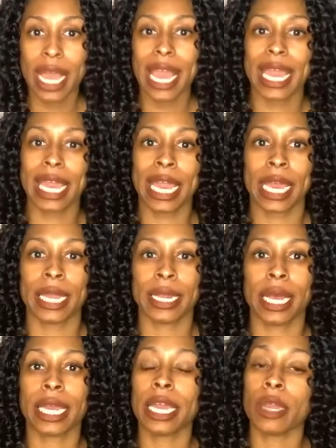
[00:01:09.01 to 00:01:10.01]
And
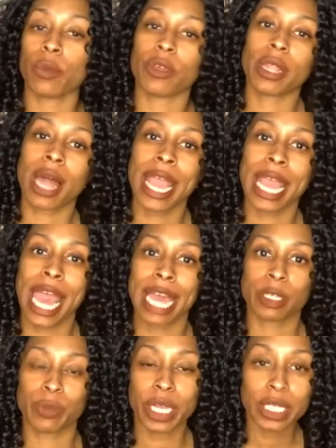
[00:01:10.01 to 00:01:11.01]
again, with client
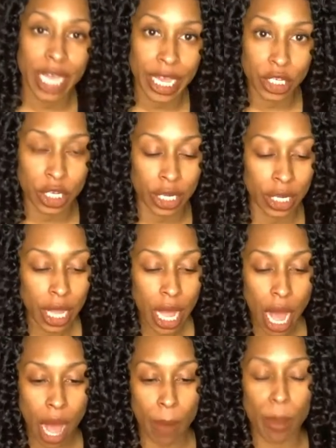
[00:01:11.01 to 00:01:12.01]
expectation,
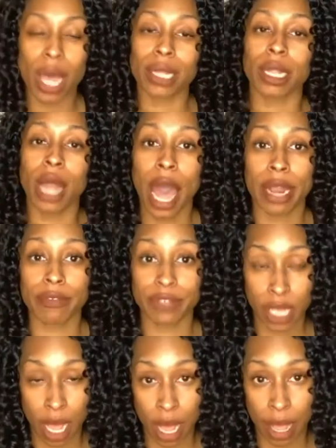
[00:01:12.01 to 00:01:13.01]
a lot of
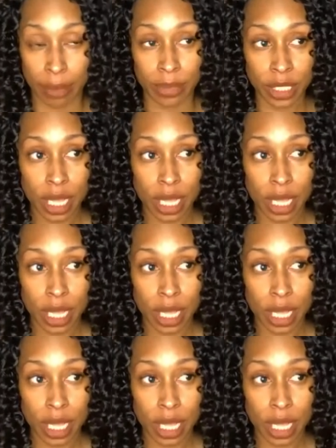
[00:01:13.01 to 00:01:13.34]
times